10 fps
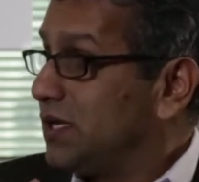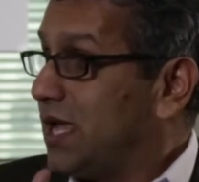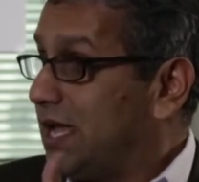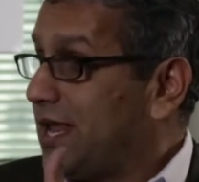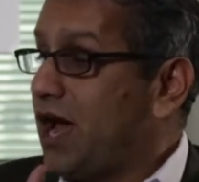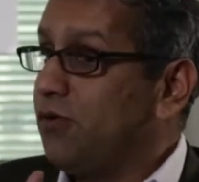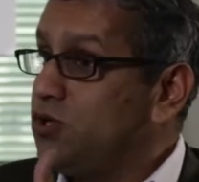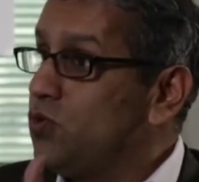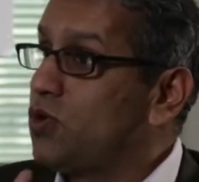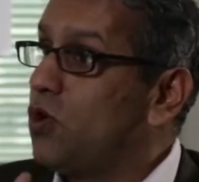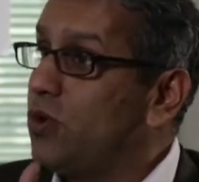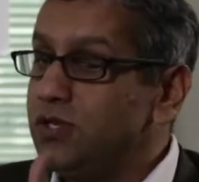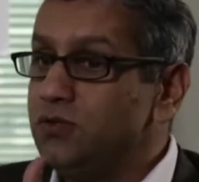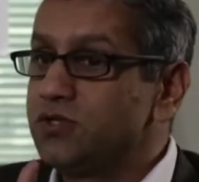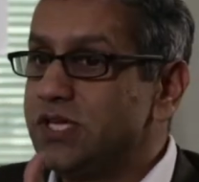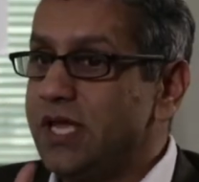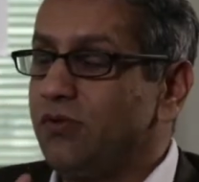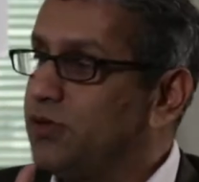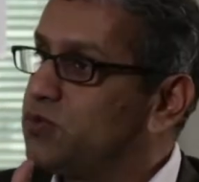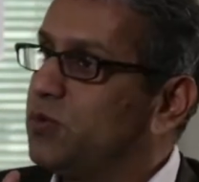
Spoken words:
And how you go and you scale those